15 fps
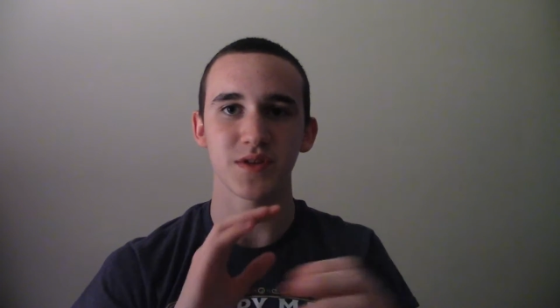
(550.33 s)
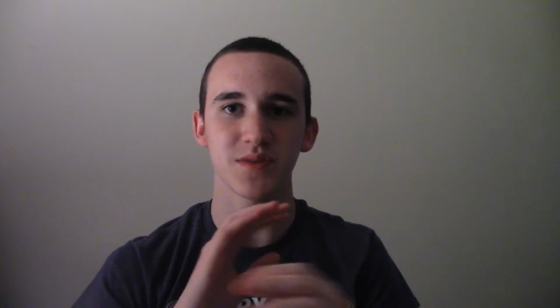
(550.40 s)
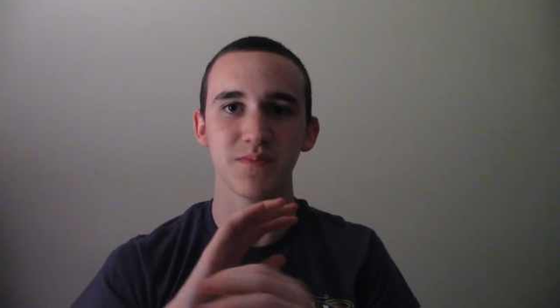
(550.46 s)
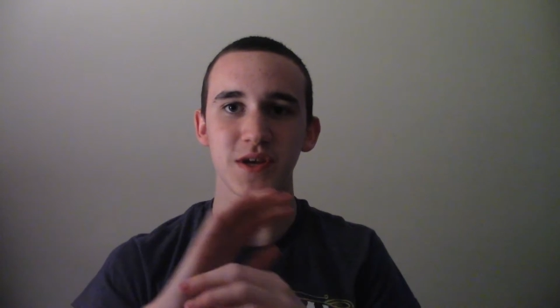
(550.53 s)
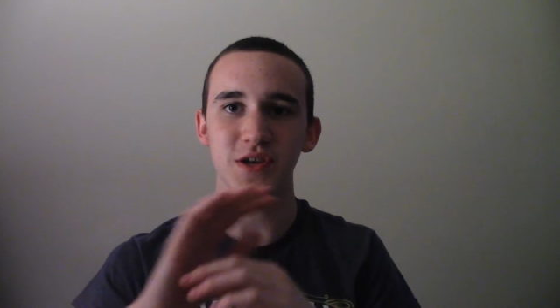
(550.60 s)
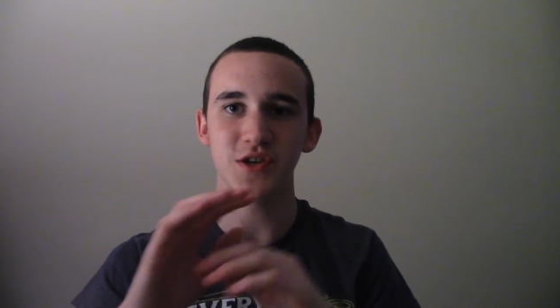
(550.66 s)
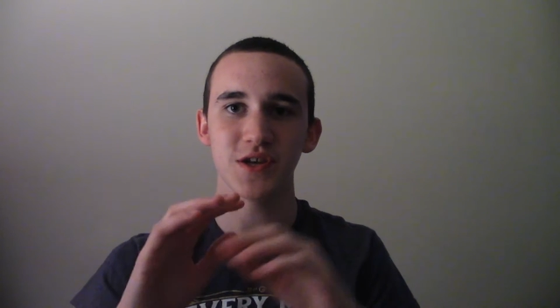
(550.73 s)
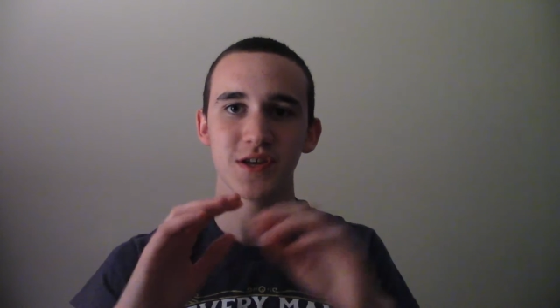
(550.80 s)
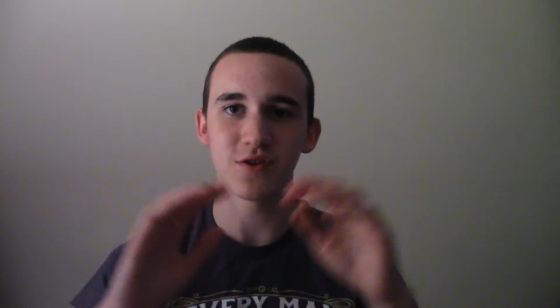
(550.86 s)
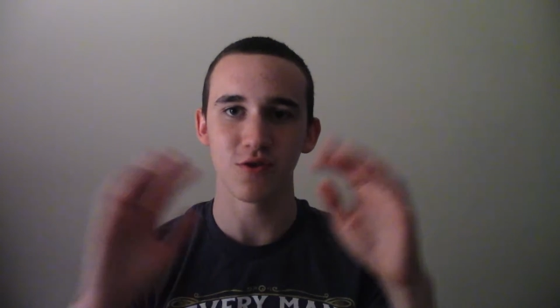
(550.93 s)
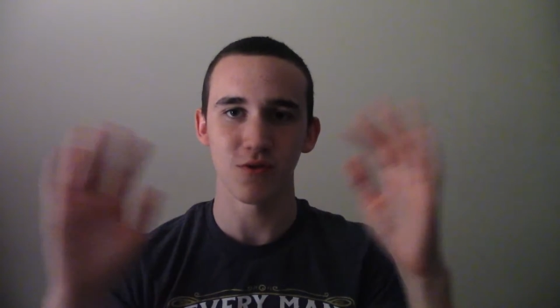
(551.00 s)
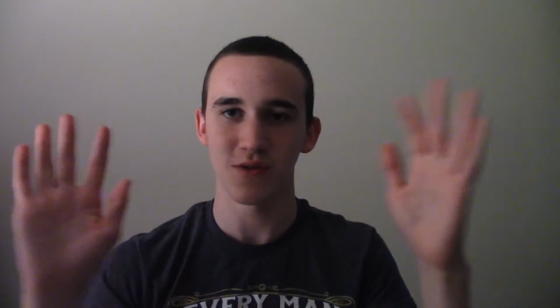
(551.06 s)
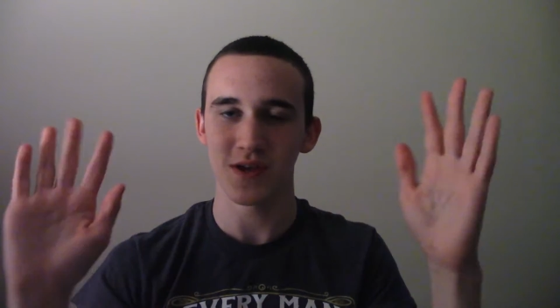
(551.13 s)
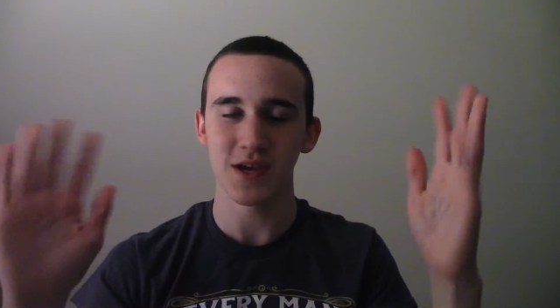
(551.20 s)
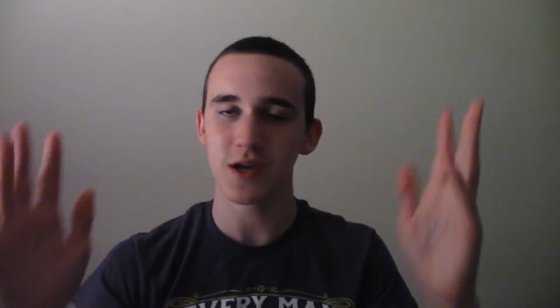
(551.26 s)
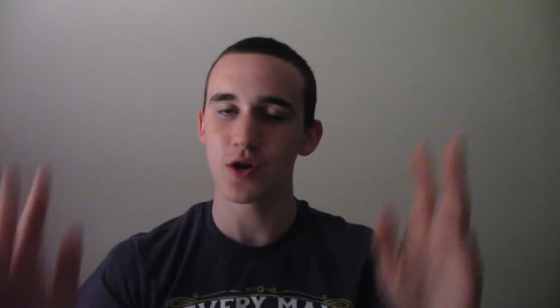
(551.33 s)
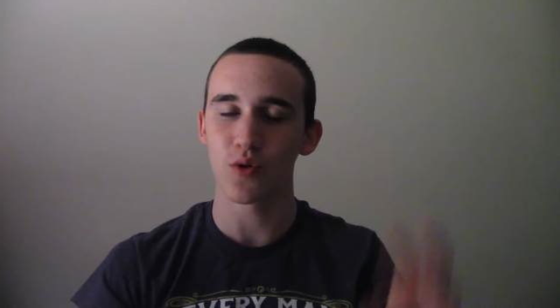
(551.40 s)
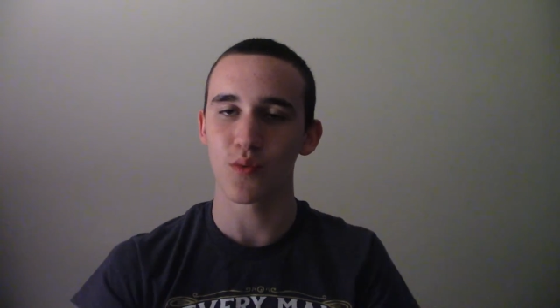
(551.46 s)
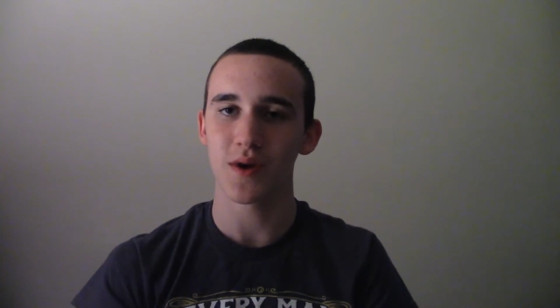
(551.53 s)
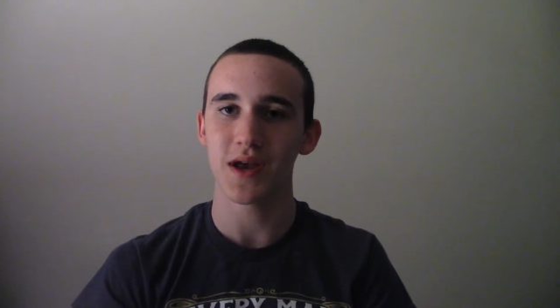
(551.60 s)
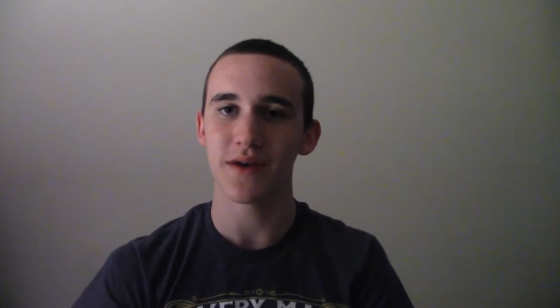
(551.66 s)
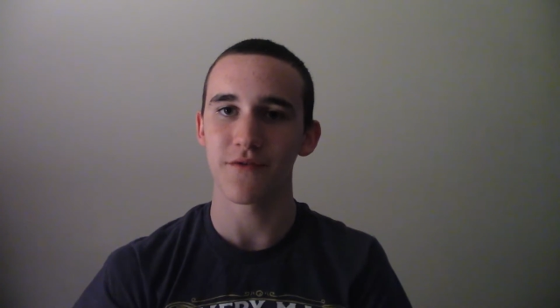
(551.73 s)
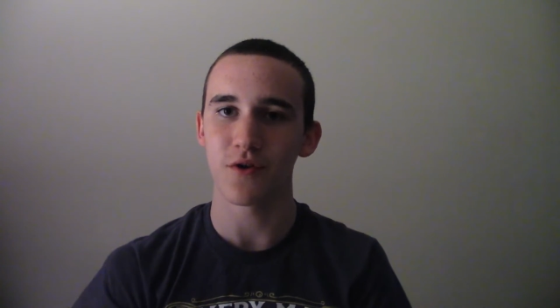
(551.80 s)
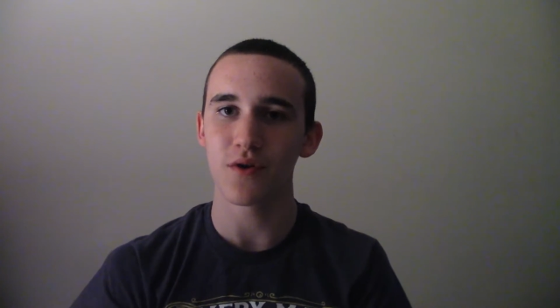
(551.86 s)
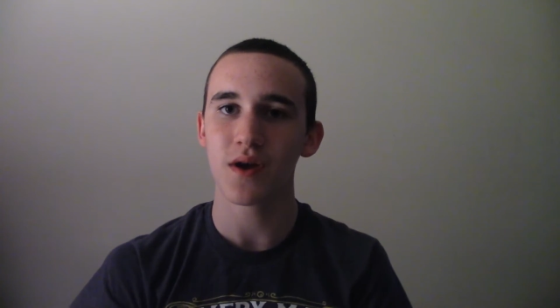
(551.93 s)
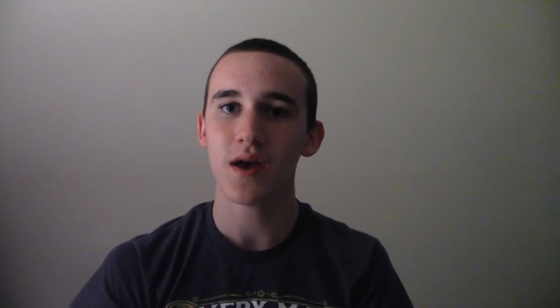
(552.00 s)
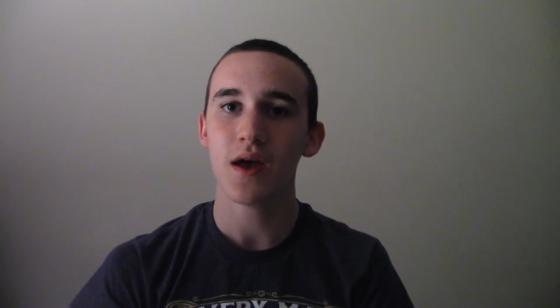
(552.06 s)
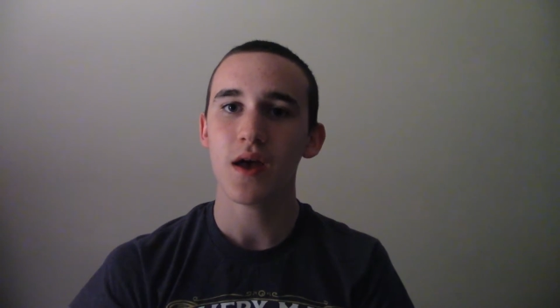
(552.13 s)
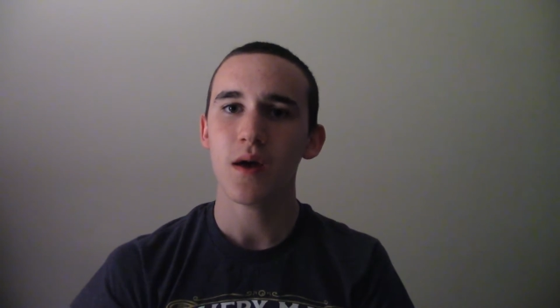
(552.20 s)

species or league or whatever.